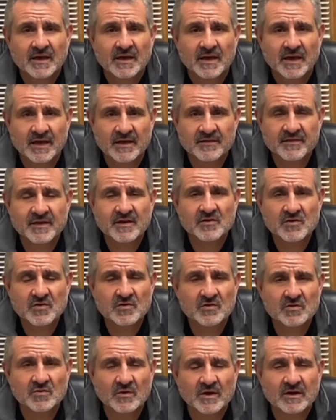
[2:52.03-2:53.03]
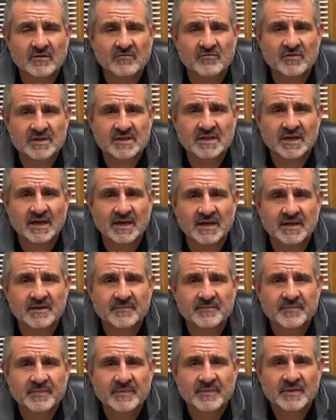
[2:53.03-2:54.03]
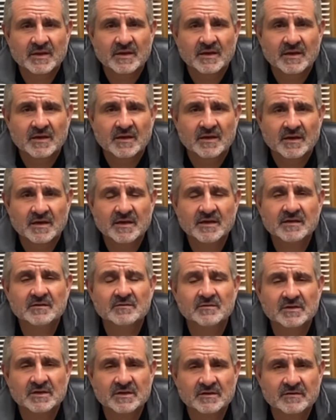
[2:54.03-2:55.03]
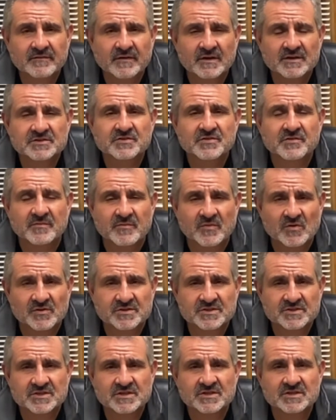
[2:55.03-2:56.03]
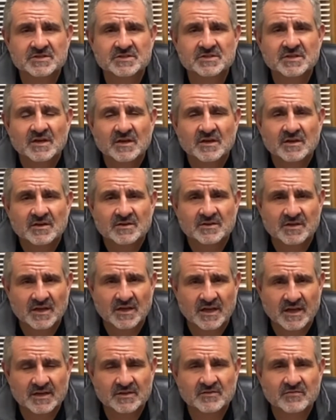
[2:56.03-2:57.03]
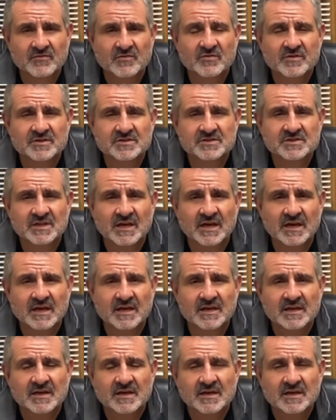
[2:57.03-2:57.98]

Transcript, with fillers: And they're new every day. He'll give us the mercies to get through this day.